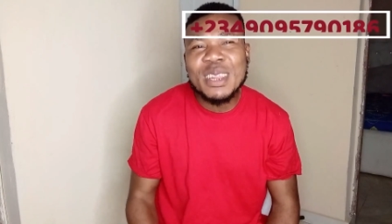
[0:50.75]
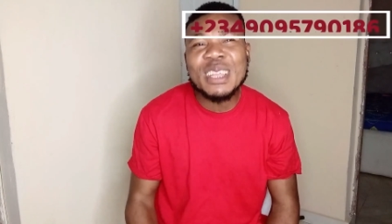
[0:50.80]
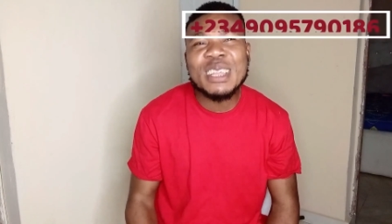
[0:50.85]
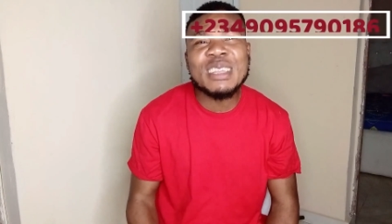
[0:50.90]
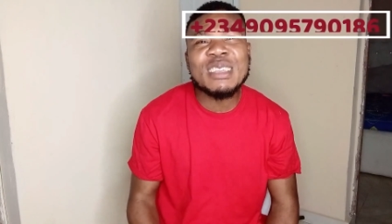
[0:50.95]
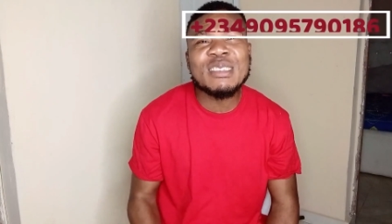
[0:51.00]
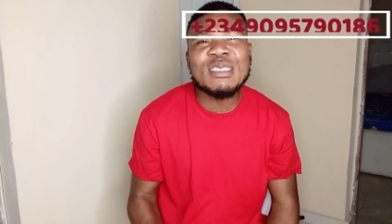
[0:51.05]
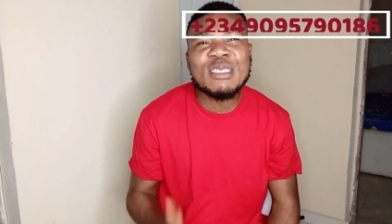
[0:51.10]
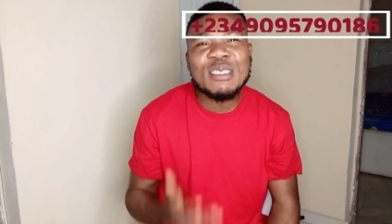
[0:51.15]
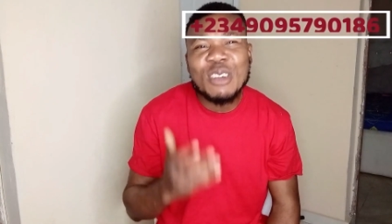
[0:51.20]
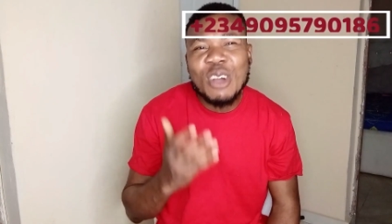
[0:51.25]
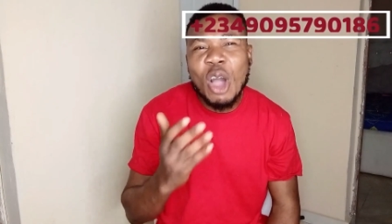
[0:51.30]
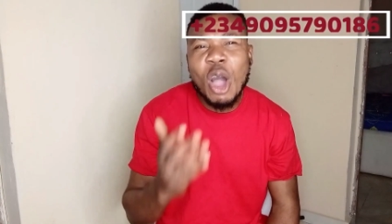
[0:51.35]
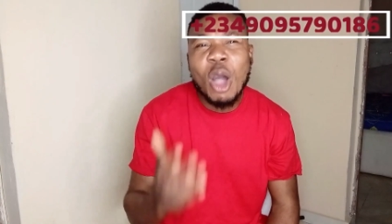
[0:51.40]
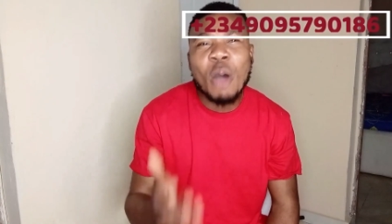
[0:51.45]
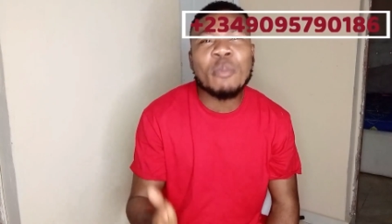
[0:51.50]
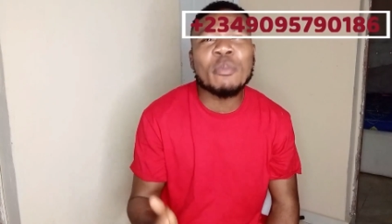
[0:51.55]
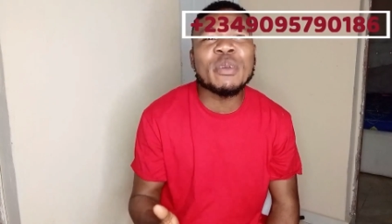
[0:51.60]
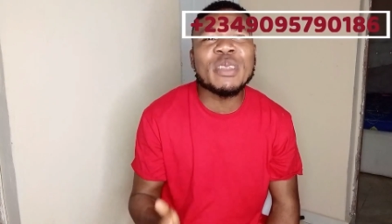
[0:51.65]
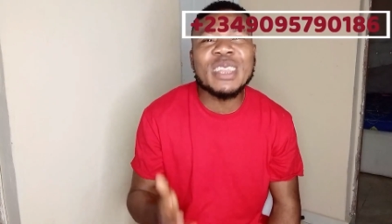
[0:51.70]
please
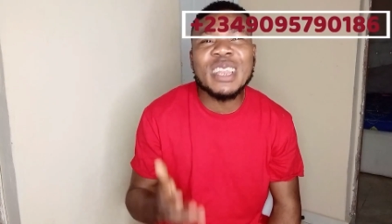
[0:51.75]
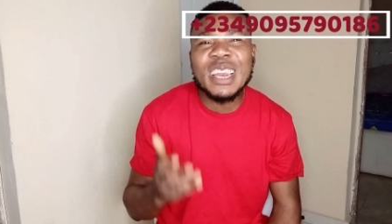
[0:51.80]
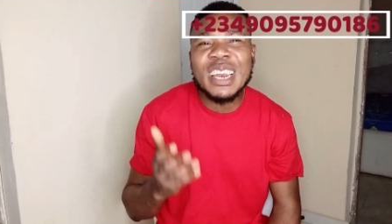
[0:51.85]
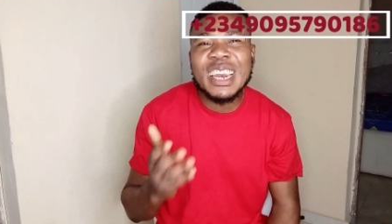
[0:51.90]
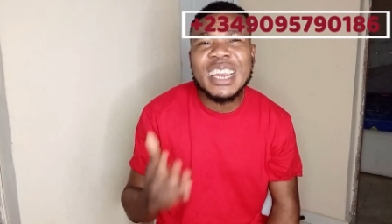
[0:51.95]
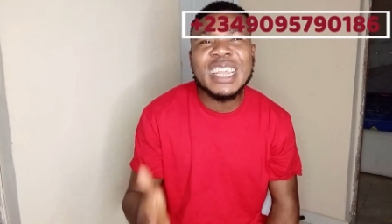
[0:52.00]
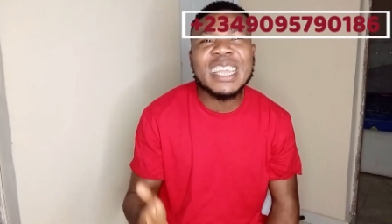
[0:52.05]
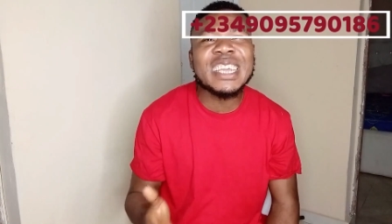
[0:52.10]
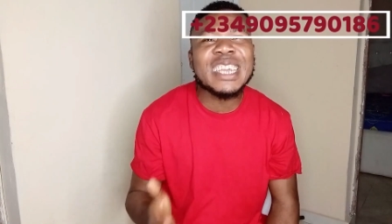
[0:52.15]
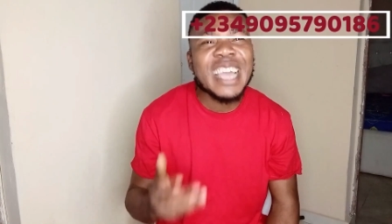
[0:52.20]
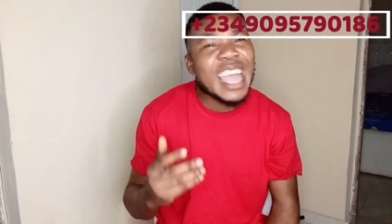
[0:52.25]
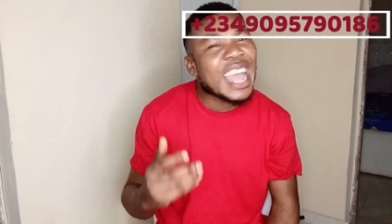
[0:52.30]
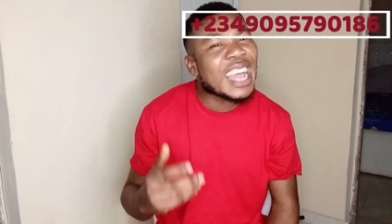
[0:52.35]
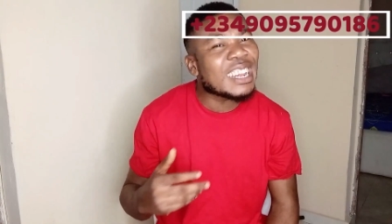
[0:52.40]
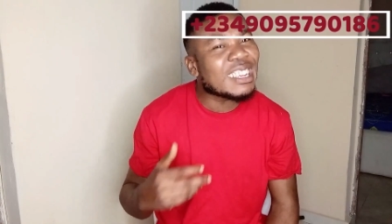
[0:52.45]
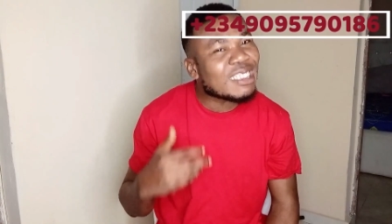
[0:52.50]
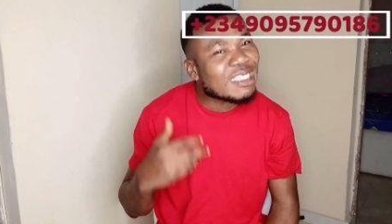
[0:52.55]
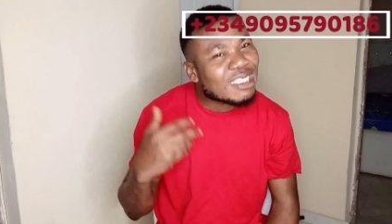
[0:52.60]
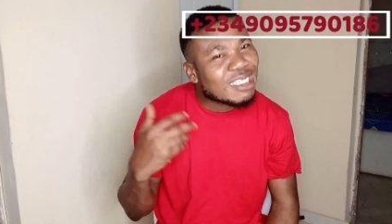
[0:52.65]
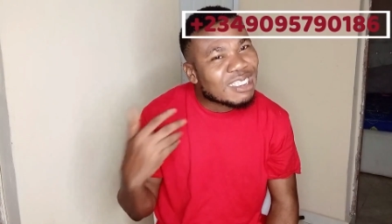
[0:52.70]
copy the link
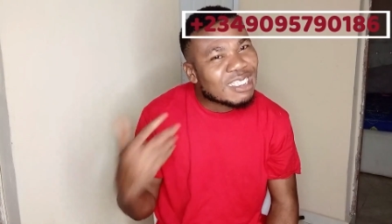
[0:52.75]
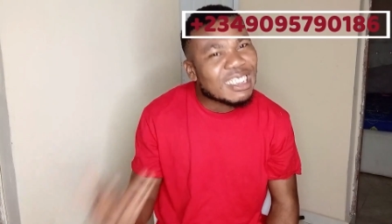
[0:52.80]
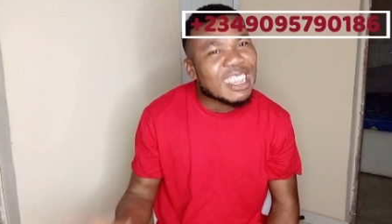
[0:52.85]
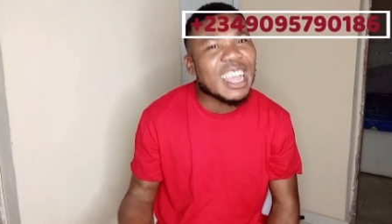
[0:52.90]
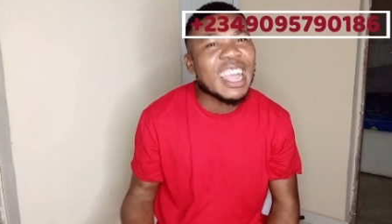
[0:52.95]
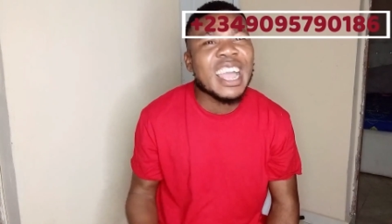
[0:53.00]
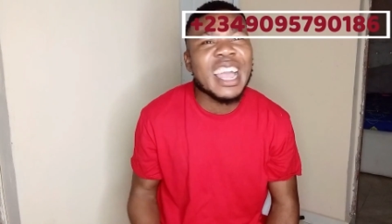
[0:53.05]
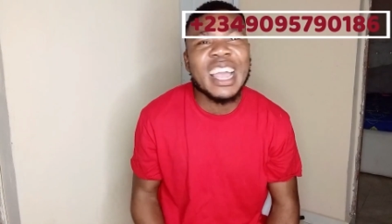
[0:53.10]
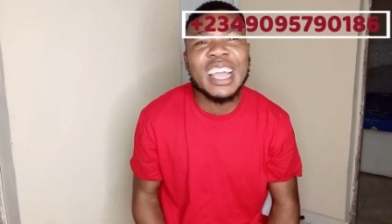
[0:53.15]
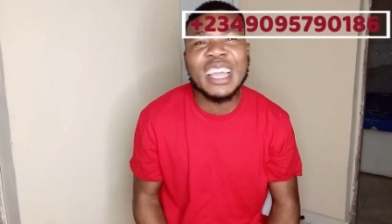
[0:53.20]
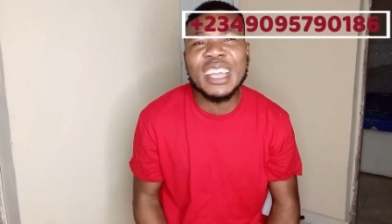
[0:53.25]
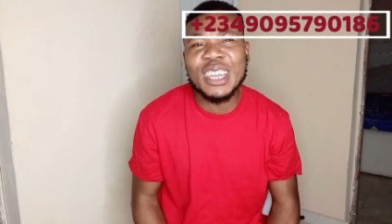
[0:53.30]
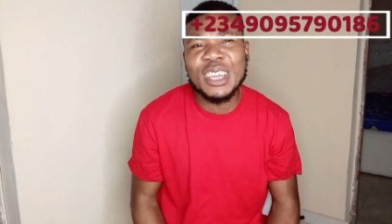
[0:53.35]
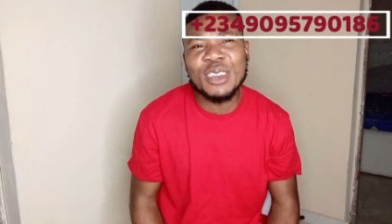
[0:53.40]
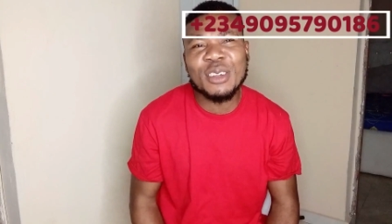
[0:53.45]
and share,